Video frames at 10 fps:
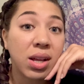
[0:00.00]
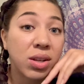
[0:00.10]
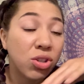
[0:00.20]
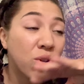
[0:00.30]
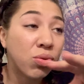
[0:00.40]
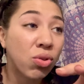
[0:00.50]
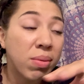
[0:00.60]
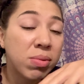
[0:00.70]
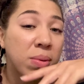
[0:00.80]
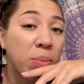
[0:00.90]
so Trump's
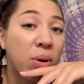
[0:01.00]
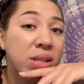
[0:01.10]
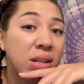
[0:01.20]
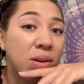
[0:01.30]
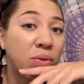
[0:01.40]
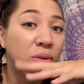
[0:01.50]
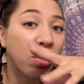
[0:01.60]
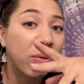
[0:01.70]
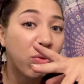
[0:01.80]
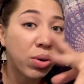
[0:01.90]
been president for
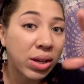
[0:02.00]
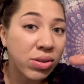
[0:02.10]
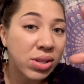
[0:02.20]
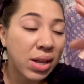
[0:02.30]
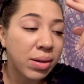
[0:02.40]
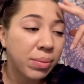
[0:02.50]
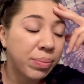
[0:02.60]
what, 4 years now?